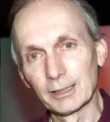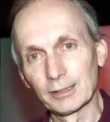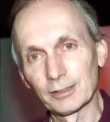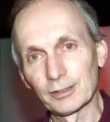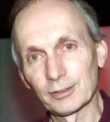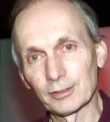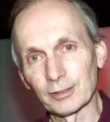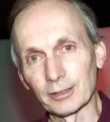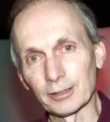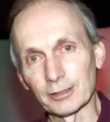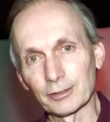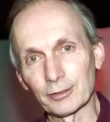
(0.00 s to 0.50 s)

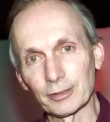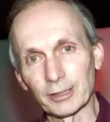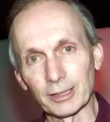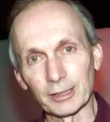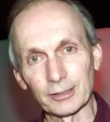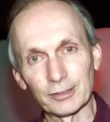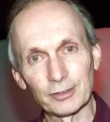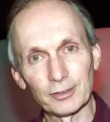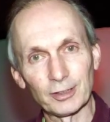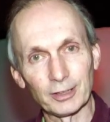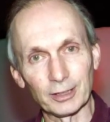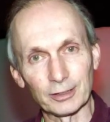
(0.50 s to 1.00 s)
Star Trek
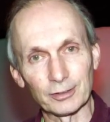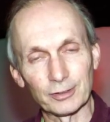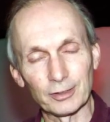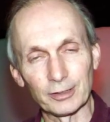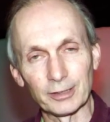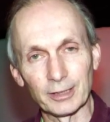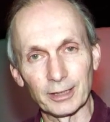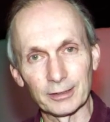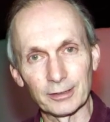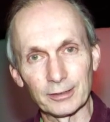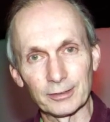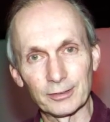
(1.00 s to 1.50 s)
VI:
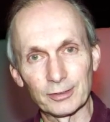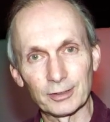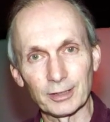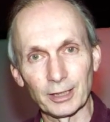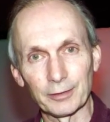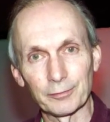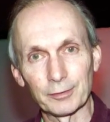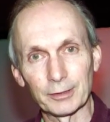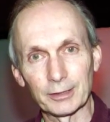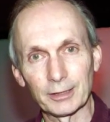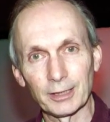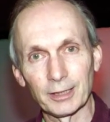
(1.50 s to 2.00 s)
The
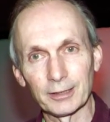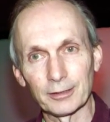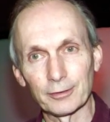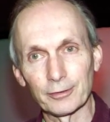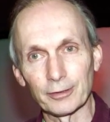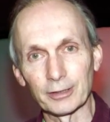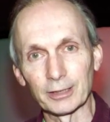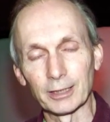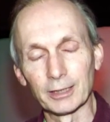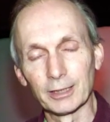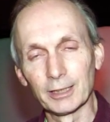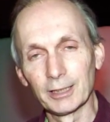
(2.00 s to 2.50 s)
Undiscovered
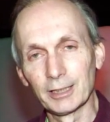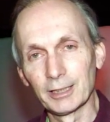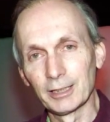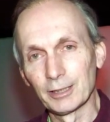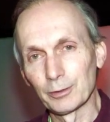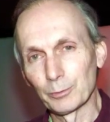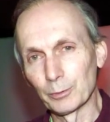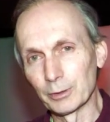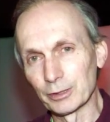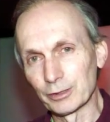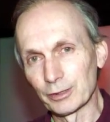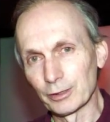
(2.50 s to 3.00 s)
Country,
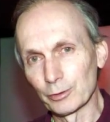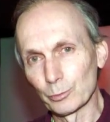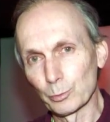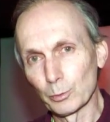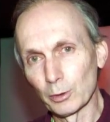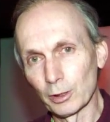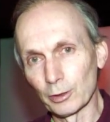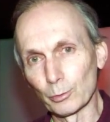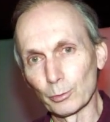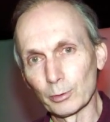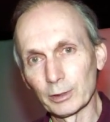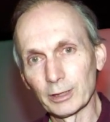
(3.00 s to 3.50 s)
which is
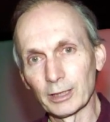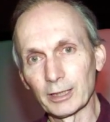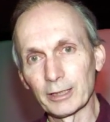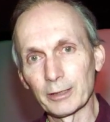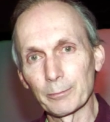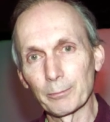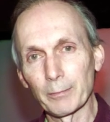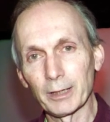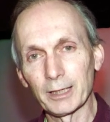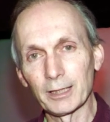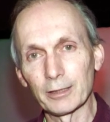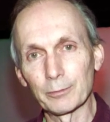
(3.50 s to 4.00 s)
what really
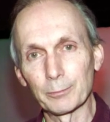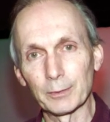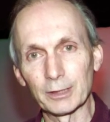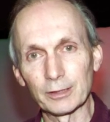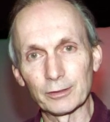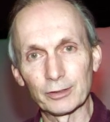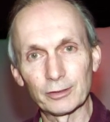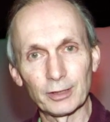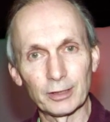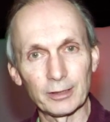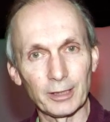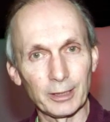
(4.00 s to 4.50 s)
made me
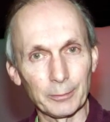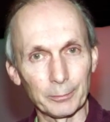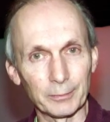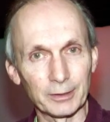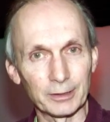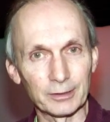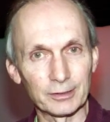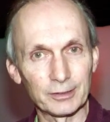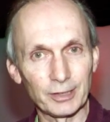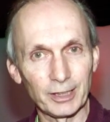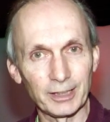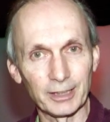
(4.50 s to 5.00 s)
sit up
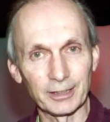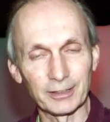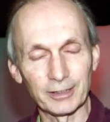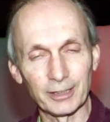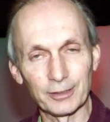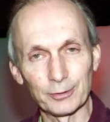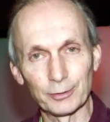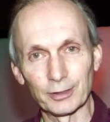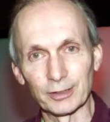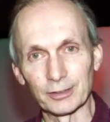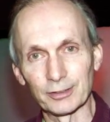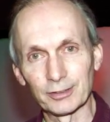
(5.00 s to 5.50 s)
and take
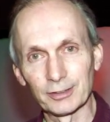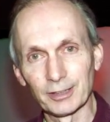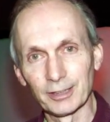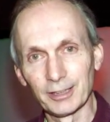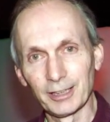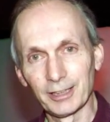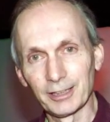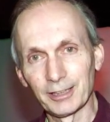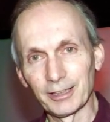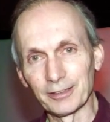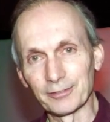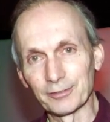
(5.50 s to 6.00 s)
notice
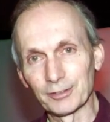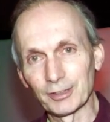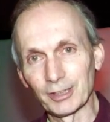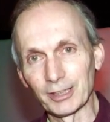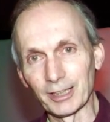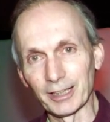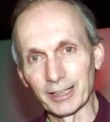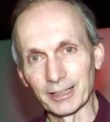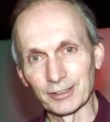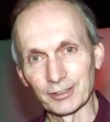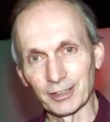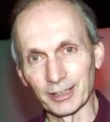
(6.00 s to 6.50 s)
of
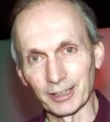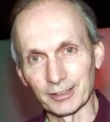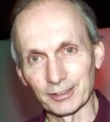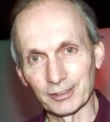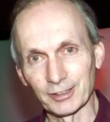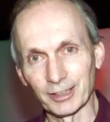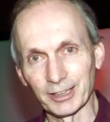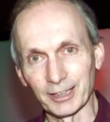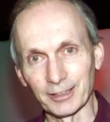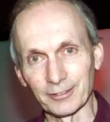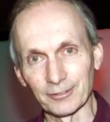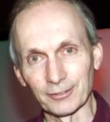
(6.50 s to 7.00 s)
THX
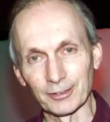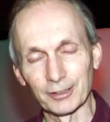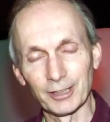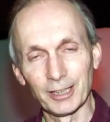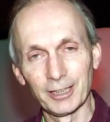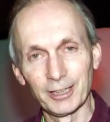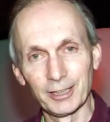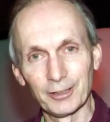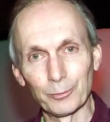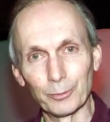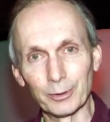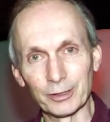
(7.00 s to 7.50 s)
sound,
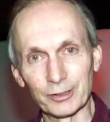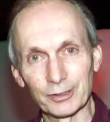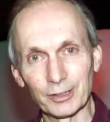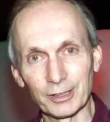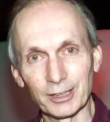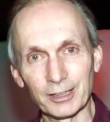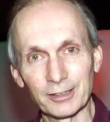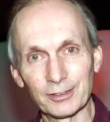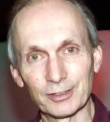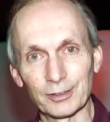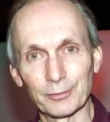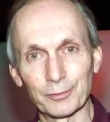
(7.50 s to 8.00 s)
which
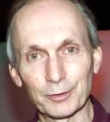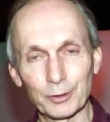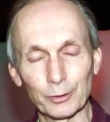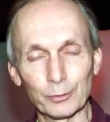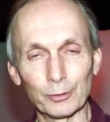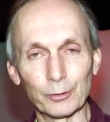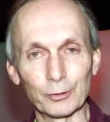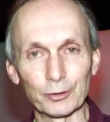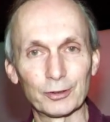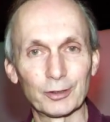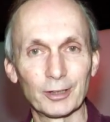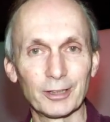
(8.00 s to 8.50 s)
is of
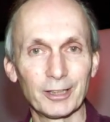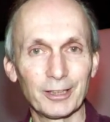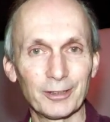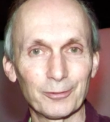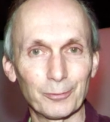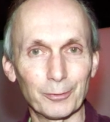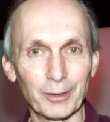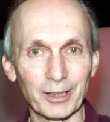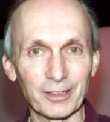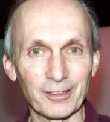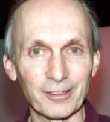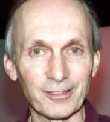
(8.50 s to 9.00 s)
course
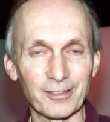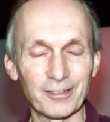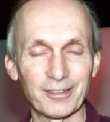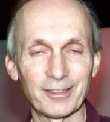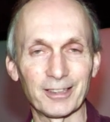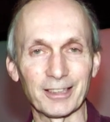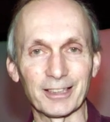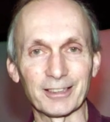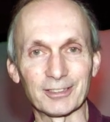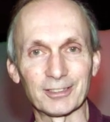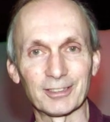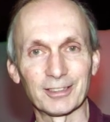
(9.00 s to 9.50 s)
one of the
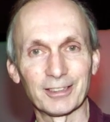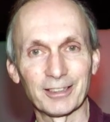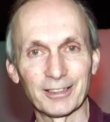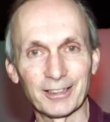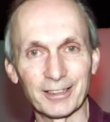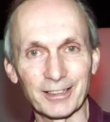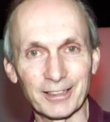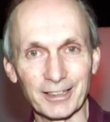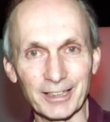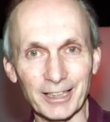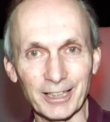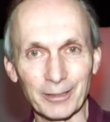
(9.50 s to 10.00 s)
things
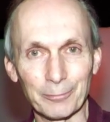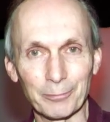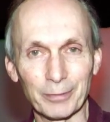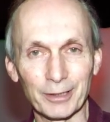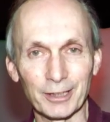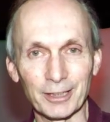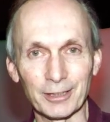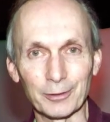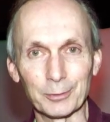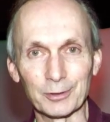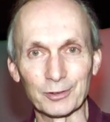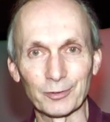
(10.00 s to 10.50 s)
that the
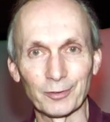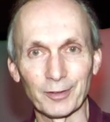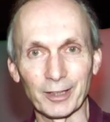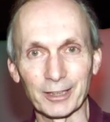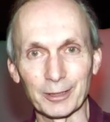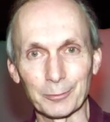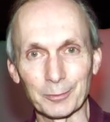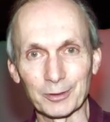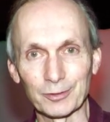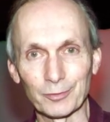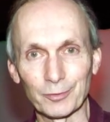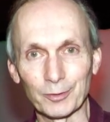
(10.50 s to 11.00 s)
Empire was
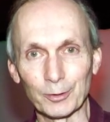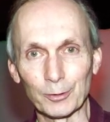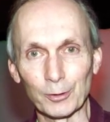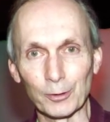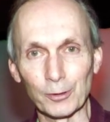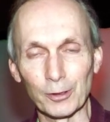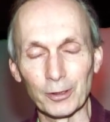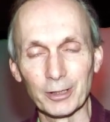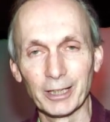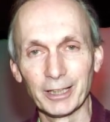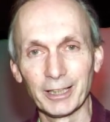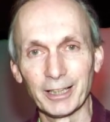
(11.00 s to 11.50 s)
famous
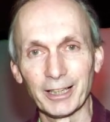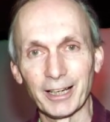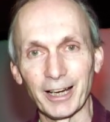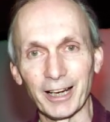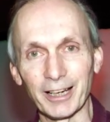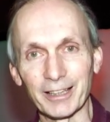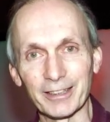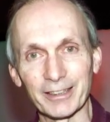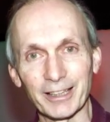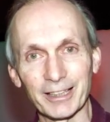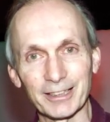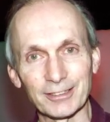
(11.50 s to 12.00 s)
for,
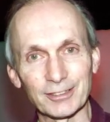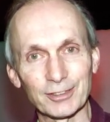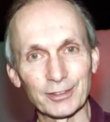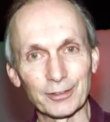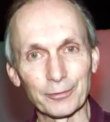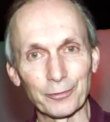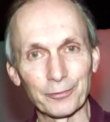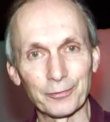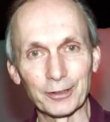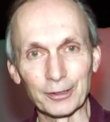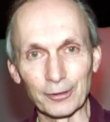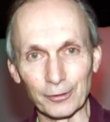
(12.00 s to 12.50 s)
and that's the
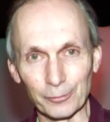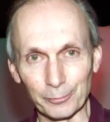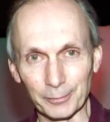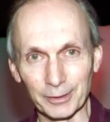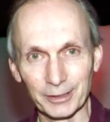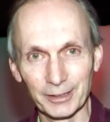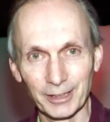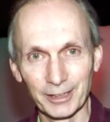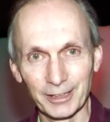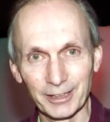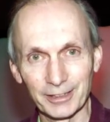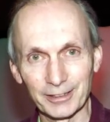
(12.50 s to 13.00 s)
film
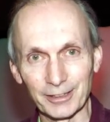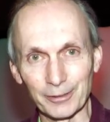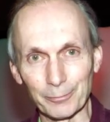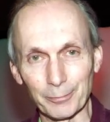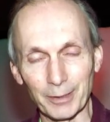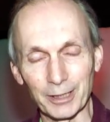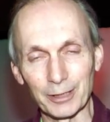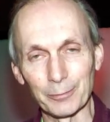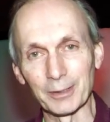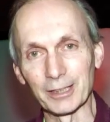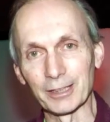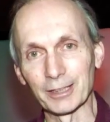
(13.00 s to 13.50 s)
that
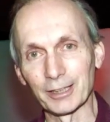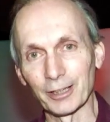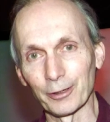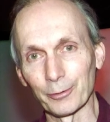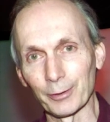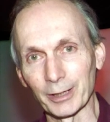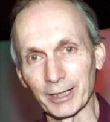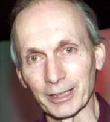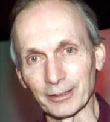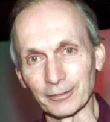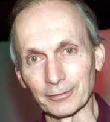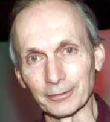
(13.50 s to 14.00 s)
made me go
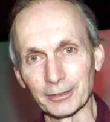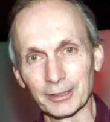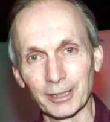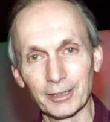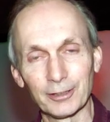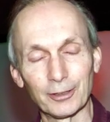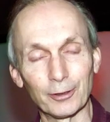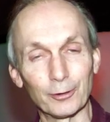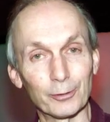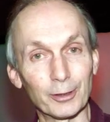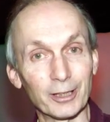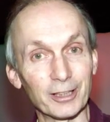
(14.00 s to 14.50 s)
out,
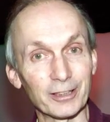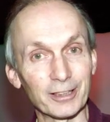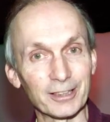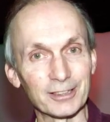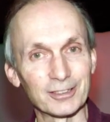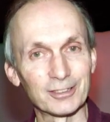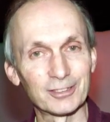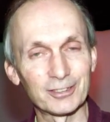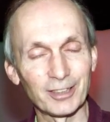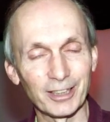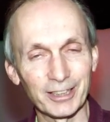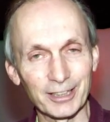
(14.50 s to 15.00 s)
or rather
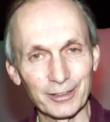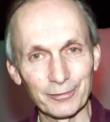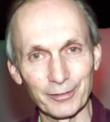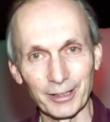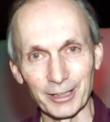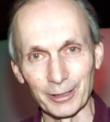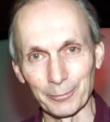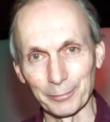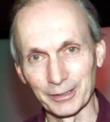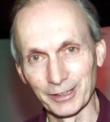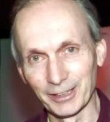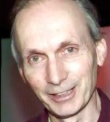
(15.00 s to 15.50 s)
save
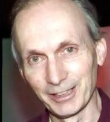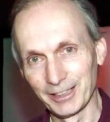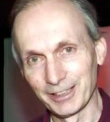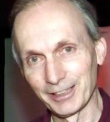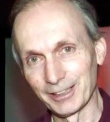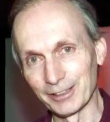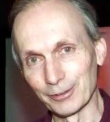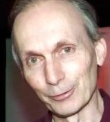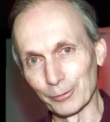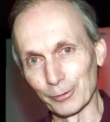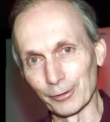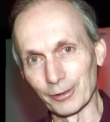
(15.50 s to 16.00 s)
up,
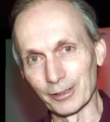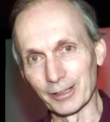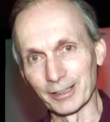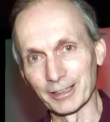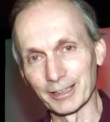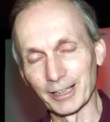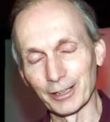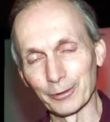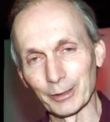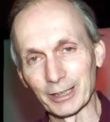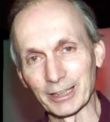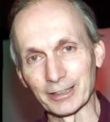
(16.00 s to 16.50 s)
in order to
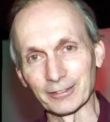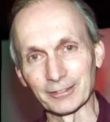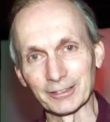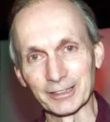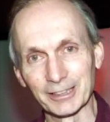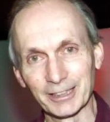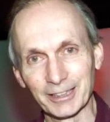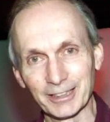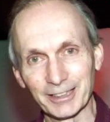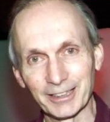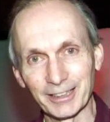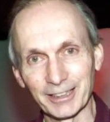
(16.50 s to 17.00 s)
go out
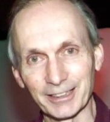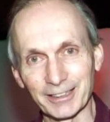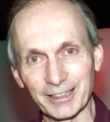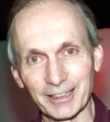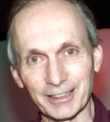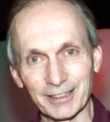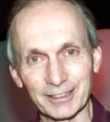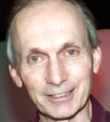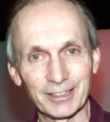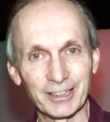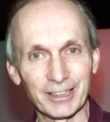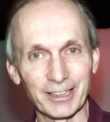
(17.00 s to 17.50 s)
and get
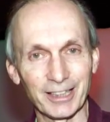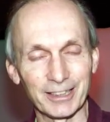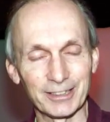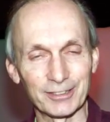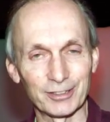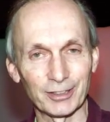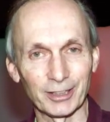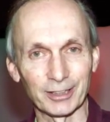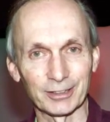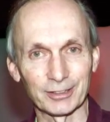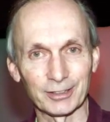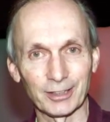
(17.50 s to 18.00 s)
a
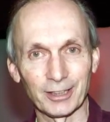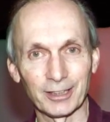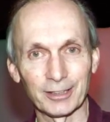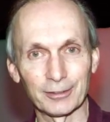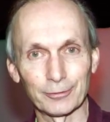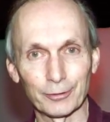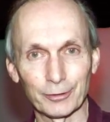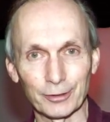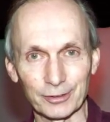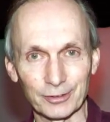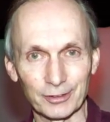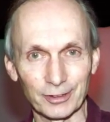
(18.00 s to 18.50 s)
THX
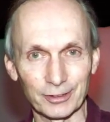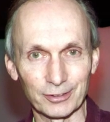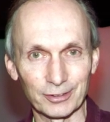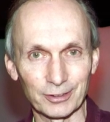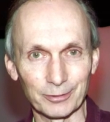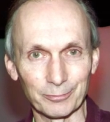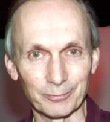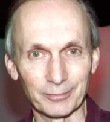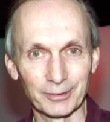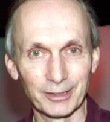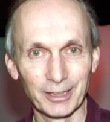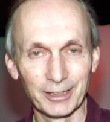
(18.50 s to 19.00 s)
Ultra
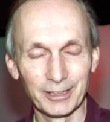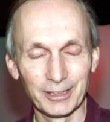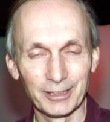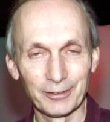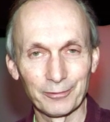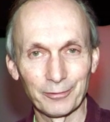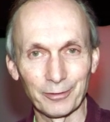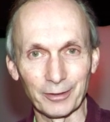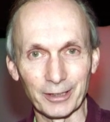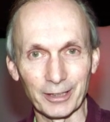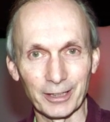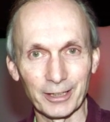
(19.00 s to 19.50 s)
system
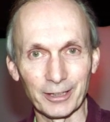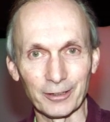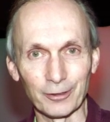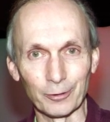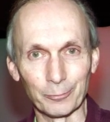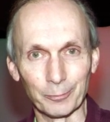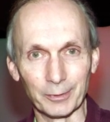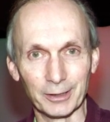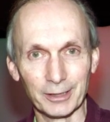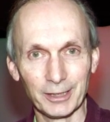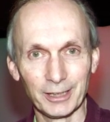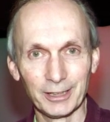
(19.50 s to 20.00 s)
for the home.